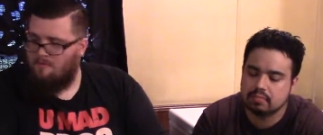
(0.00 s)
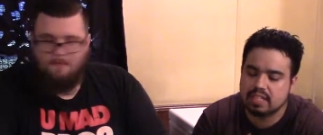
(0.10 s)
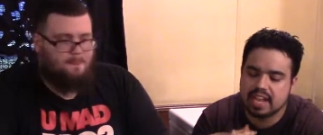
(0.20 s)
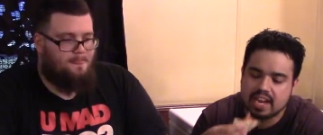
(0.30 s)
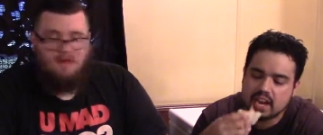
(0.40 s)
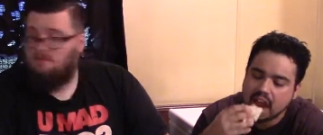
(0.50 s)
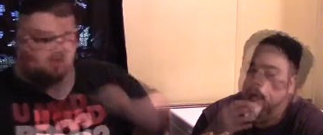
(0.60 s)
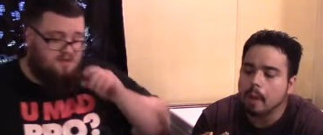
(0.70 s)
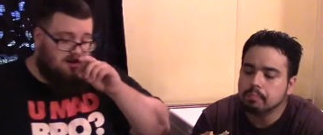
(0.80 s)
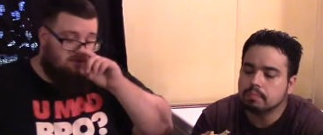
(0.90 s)
Speaker 1: tang.
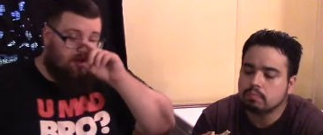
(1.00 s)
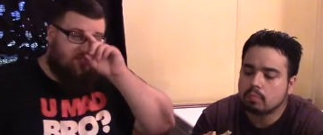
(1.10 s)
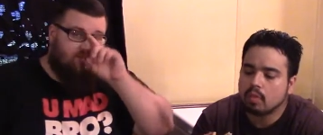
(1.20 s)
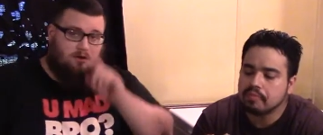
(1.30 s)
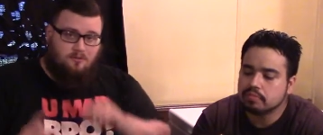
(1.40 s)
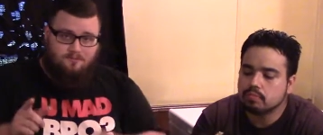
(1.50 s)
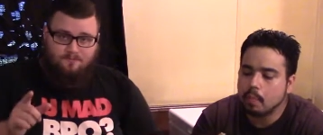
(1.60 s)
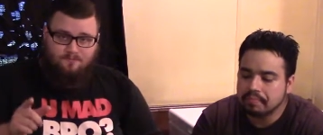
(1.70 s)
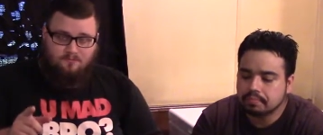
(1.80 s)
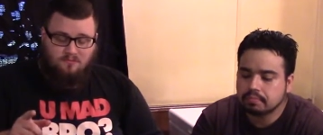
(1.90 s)
Not much, though.
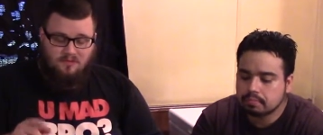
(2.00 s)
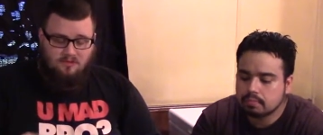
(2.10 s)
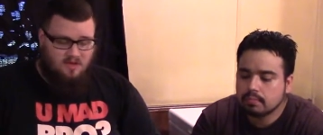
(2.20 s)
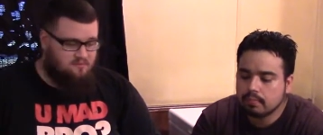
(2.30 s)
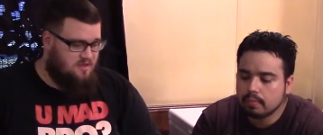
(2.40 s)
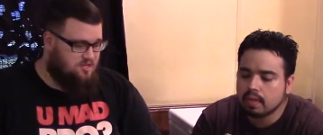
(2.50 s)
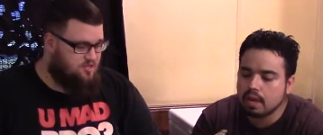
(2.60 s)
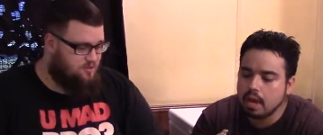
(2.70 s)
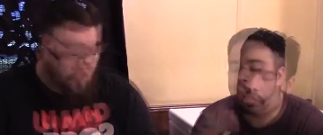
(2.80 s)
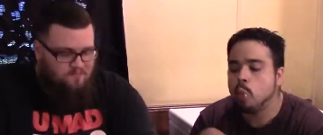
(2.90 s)
Not
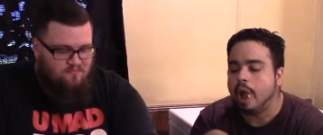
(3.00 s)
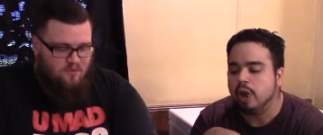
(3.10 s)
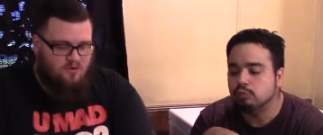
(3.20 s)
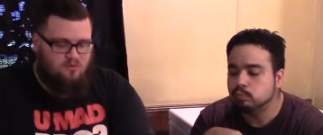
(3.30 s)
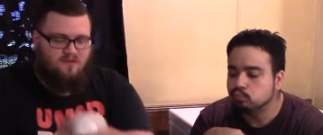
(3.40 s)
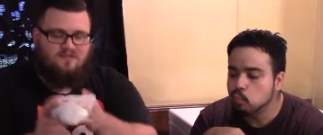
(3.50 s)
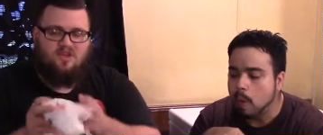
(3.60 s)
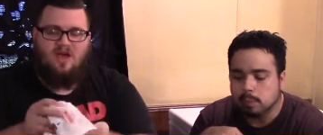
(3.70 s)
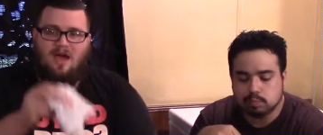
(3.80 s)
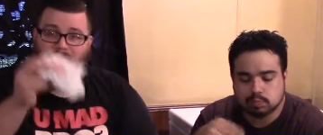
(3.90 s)
much. We're going to move on to
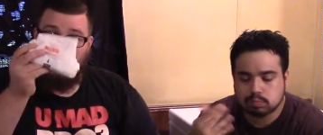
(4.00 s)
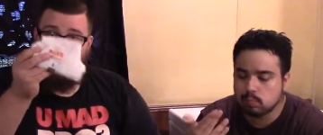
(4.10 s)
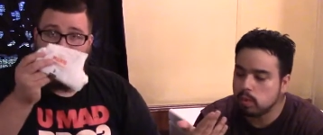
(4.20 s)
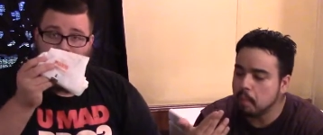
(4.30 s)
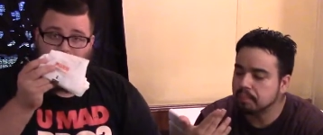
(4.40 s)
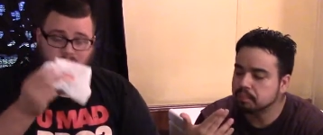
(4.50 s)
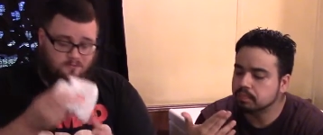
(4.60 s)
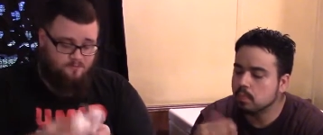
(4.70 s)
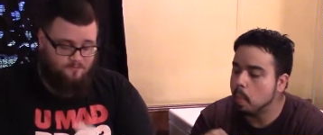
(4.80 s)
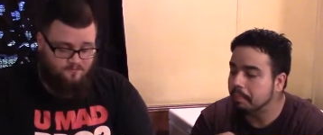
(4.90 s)
the habanero
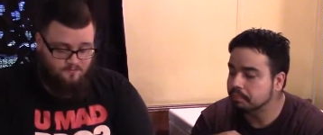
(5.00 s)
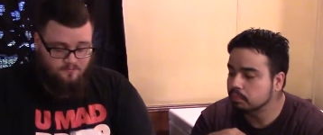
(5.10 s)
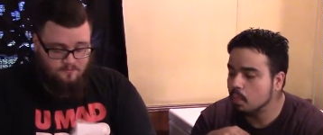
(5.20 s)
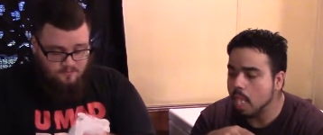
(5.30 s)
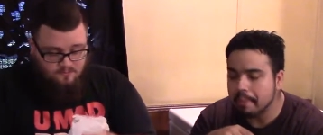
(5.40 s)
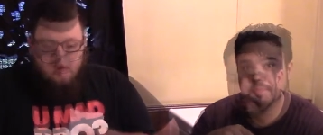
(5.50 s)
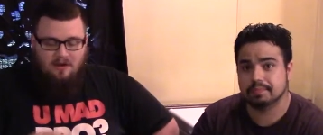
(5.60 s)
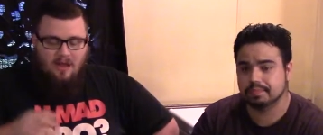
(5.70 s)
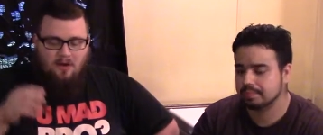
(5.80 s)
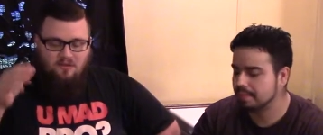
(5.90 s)

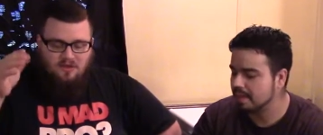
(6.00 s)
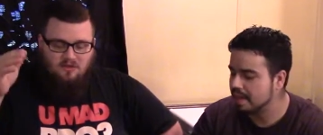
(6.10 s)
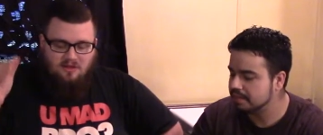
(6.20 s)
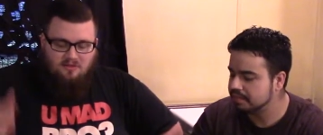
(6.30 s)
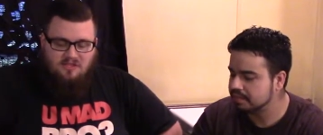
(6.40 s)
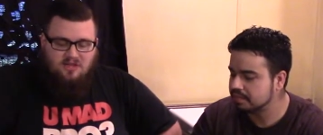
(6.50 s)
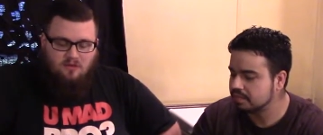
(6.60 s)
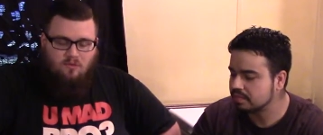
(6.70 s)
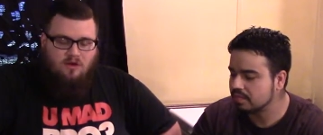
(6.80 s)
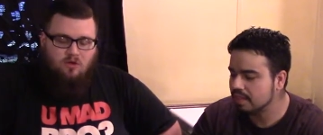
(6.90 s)
how about we, let, us go?
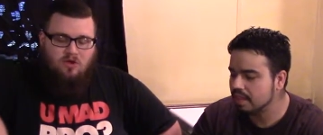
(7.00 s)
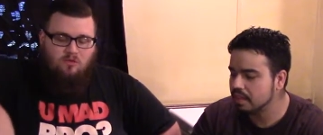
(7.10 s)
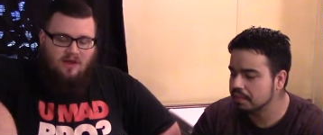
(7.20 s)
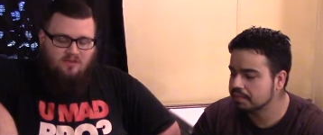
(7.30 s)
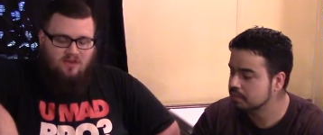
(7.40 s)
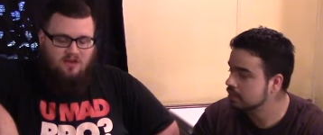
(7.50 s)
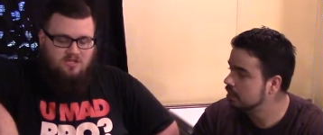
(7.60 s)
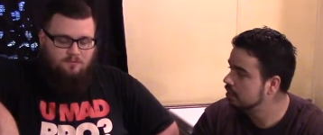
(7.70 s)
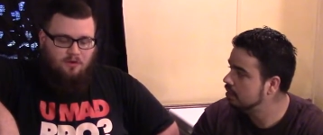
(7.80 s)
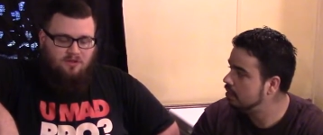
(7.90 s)
What, what, do you rate the uh,
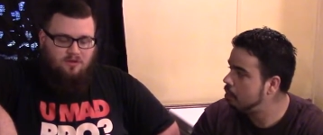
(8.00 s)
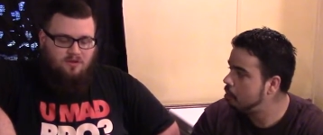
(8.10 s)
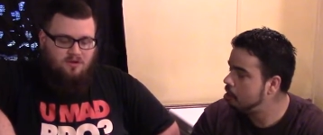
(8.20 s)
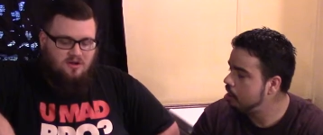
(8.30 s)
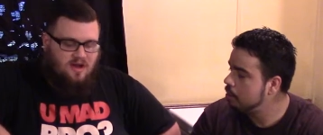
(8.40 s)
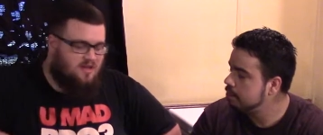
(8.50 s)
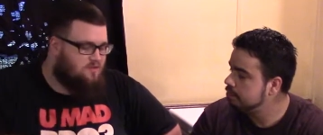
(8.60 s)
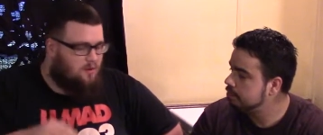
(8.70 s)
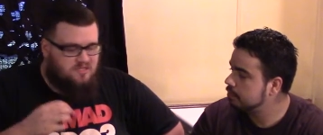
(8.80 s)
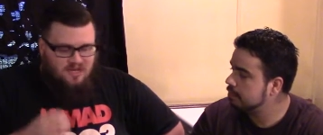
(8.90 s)
Chipotle griller? Not as
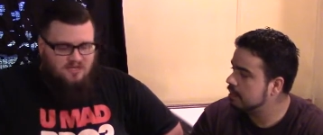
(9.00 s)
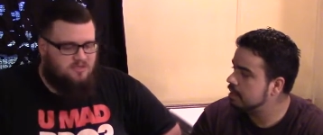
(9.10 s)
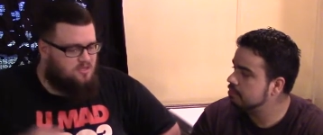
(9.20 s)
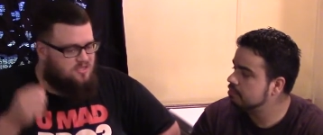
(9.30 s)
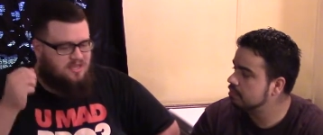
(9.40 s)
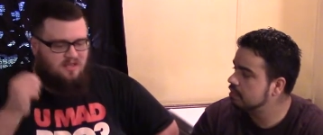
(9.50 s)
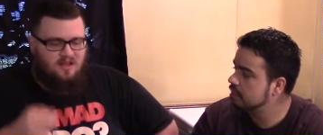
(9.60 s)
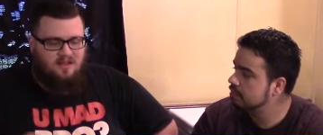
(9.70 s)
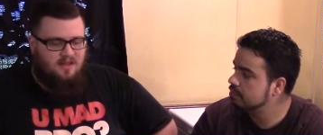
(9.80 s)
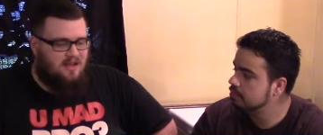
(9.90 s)
far as hotness goes, just how you
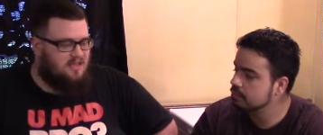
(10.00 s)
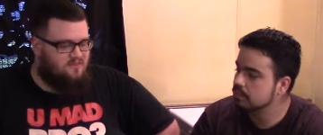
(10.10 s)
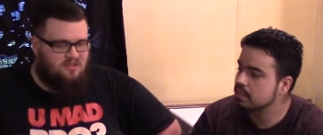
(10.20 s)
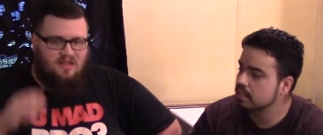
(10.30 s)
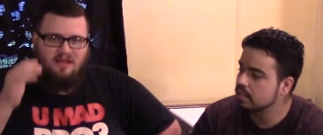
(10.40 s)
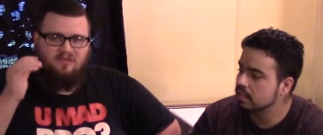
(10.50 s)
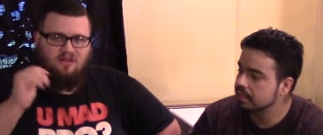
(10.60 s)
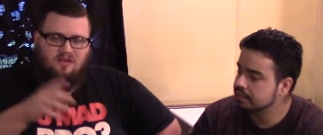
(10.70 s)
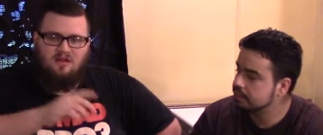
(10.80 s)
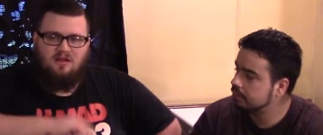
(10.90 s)
liked it. I give it. I give it
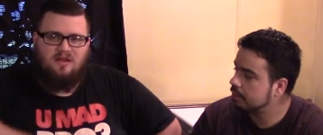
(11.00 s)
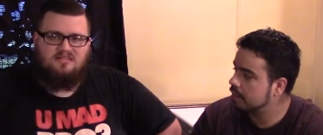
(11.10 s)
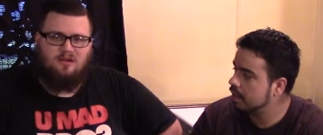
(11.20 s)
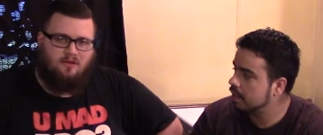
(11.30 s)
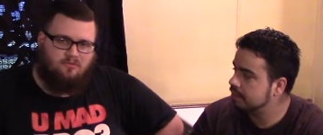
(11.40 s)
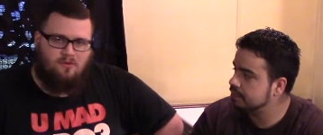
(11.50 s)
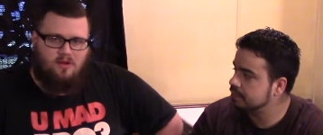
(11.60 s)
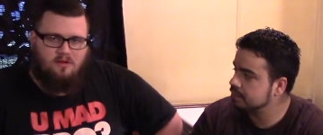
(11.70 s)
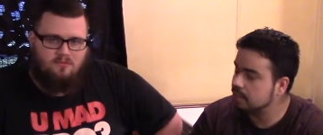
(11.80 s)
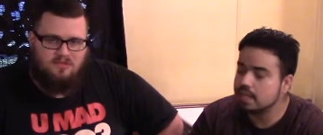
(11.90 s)
a, a nice solid three.
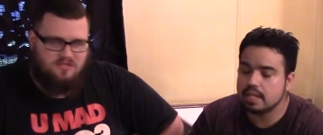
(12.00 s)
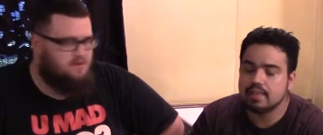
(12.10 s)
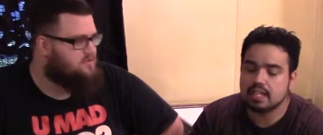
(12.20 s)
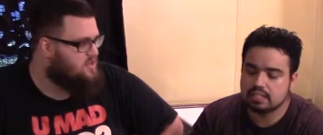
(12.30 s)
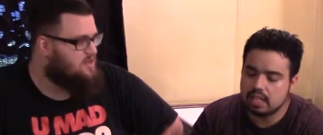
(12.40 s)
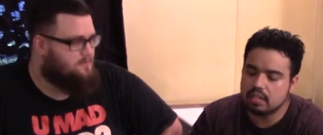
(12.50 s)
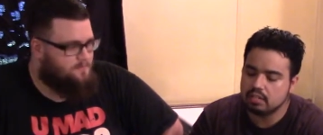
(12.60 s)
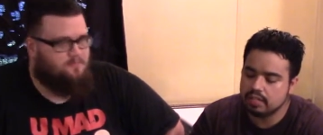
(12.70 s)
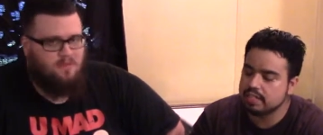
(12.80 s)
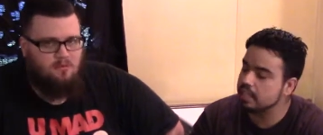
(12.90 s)
It was, it was good. solid
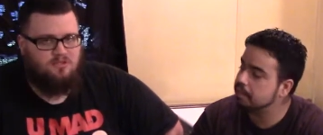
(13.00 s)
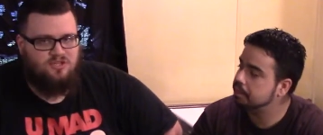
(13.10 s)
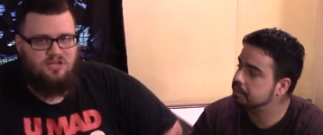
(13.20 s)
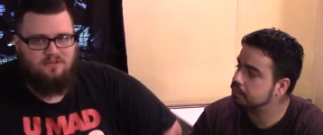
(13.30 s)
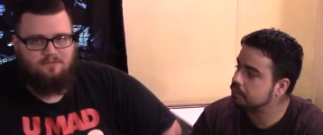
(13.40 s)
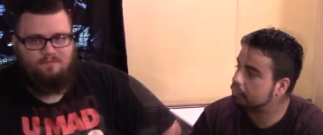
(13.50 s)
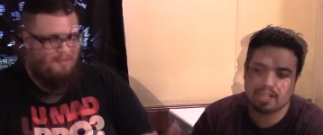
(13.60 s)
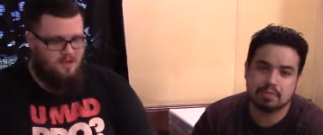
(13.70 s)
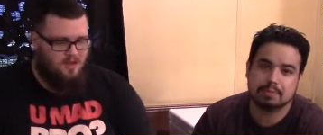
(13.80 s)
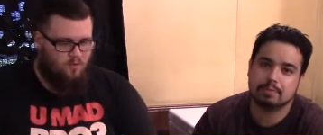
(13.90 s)
three too. It was good. That
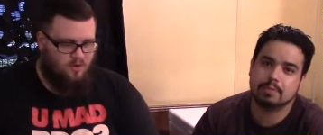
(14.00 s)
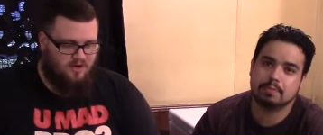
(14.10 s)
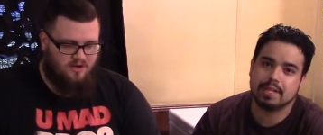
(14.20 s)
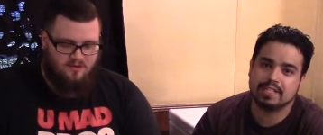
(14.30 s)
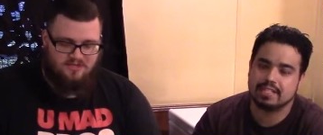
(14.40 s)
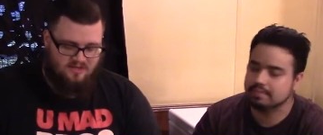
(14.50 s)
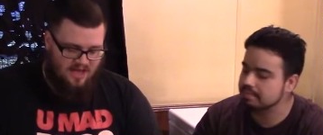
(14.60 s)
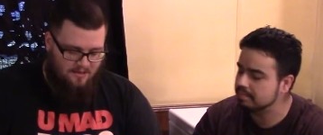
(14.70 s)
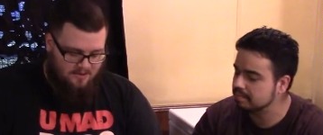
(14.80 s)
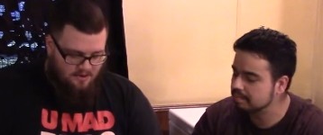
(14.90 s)
was supposed. We're gonna spicy. go into the
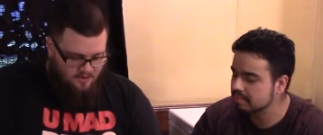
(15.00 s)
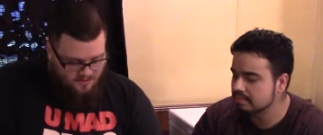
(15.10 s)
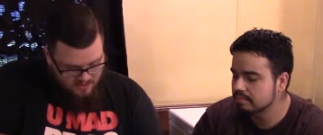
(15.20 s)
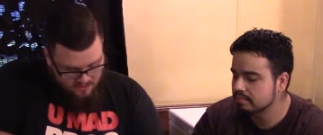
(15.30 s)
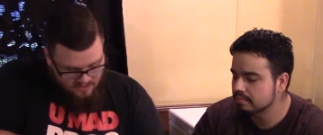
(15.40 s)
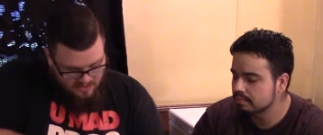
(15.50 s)
habanero though.